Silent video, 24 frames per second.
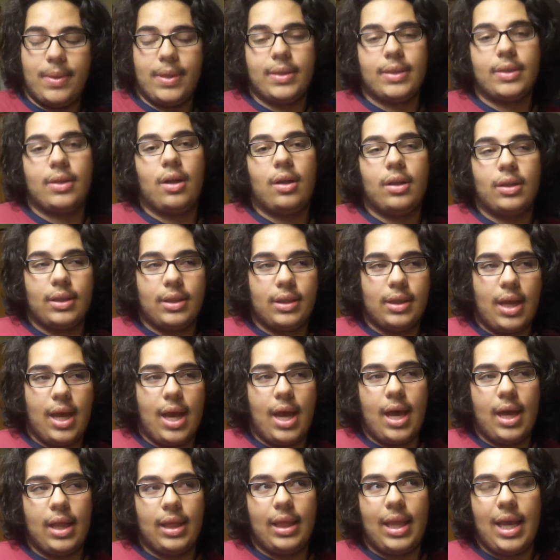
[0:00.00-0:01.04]
It's called
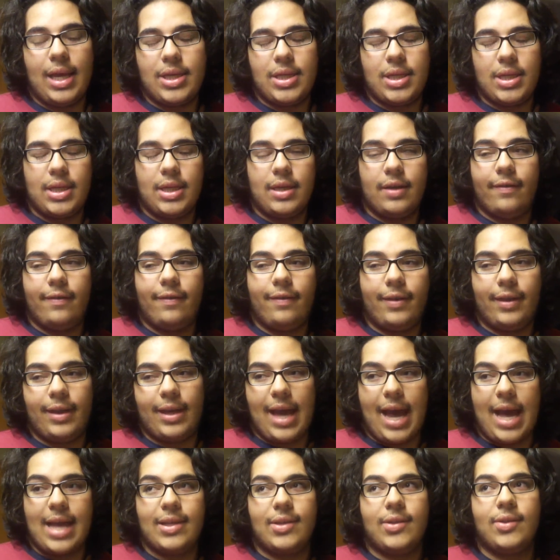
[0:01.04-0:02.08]
uh, Legend of
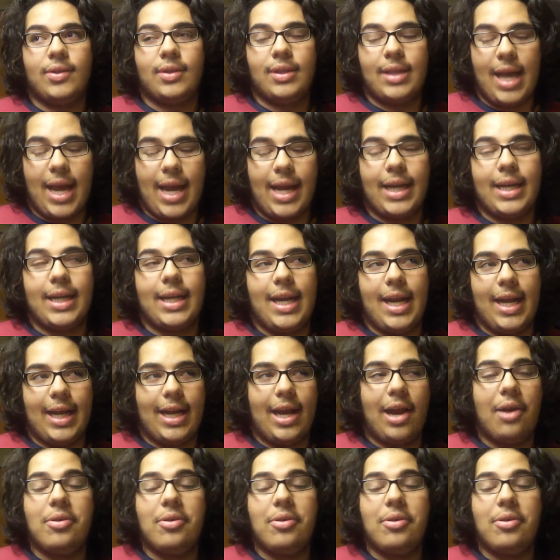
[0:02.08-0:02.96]
Castle Knight Nick.